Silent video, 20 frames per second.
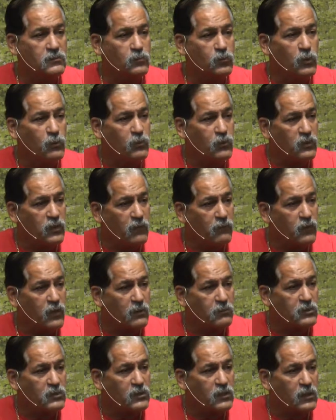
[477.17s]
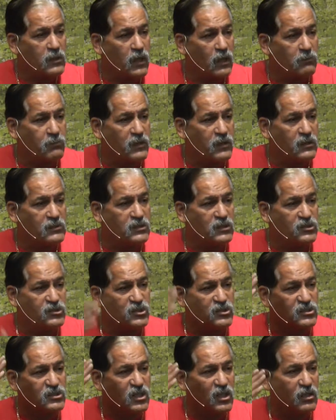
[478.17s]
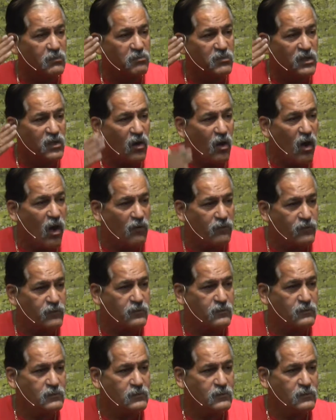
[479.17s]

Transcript: We were never able to connect because he just cut me off.